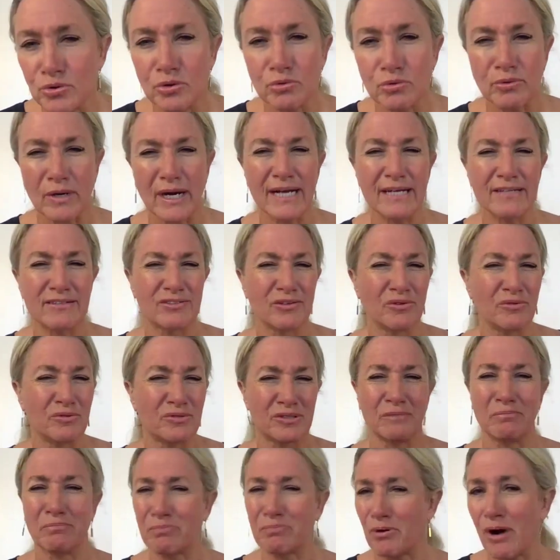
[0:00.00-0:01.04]
right? So
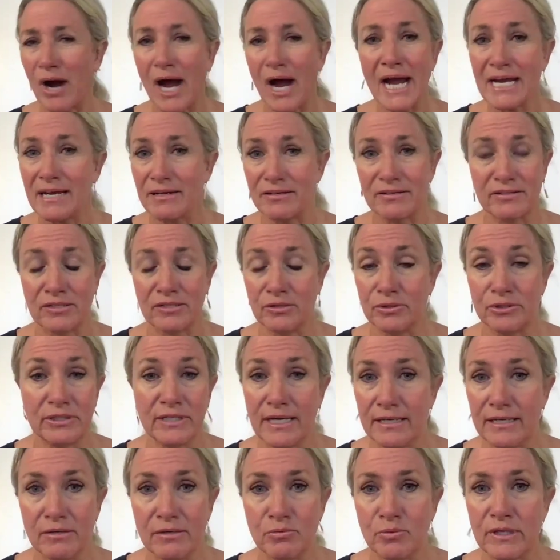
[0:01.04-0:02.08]
some pride
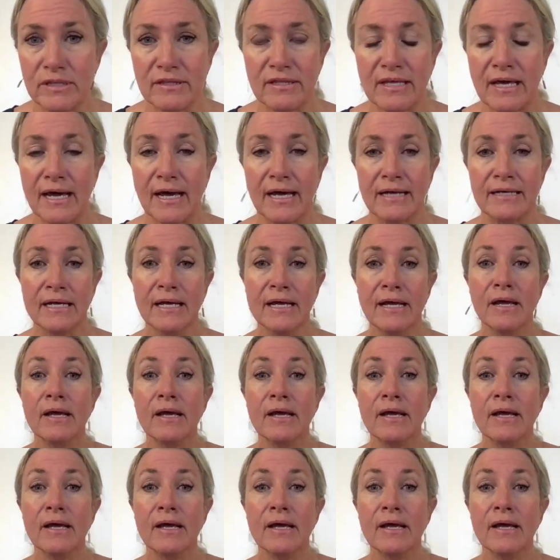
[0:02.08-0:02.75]
associated with that.